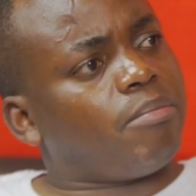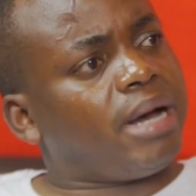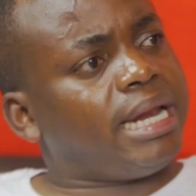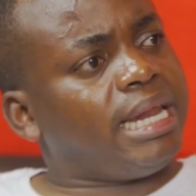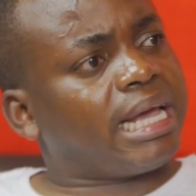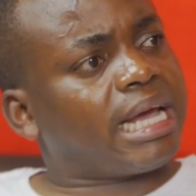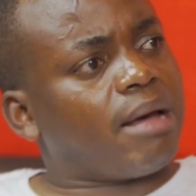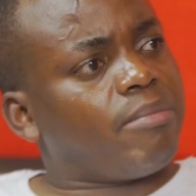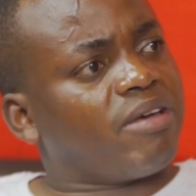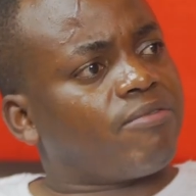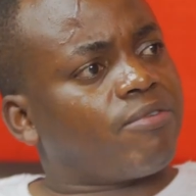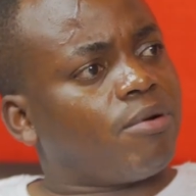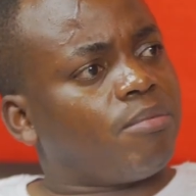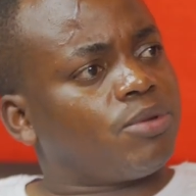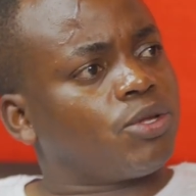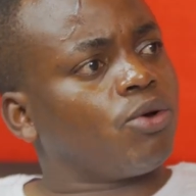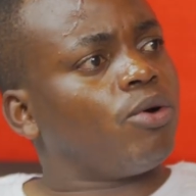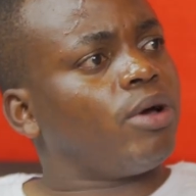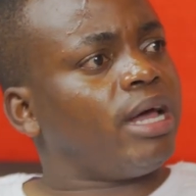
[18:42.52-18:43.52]
the money coming from?
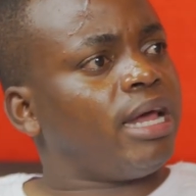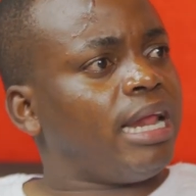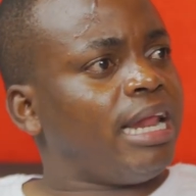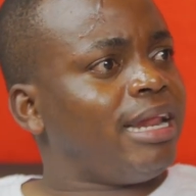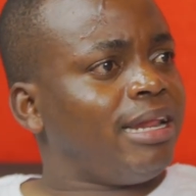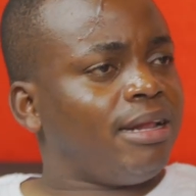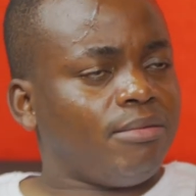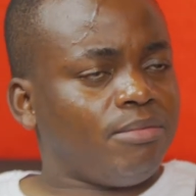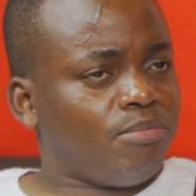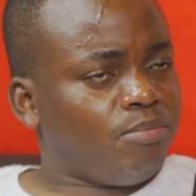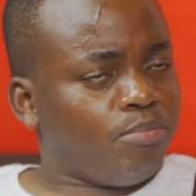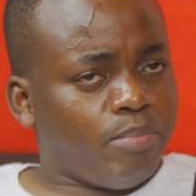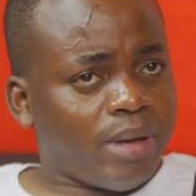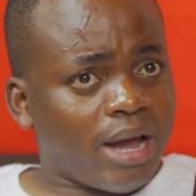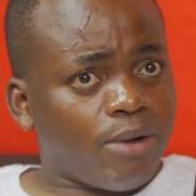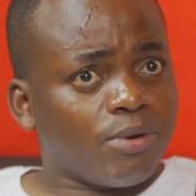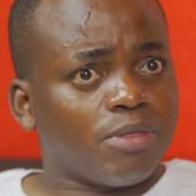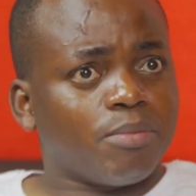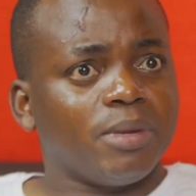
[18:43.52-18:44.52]
So
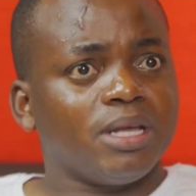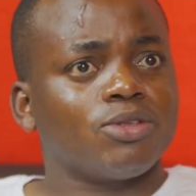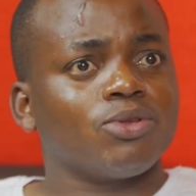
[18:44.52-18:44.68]
bear with me.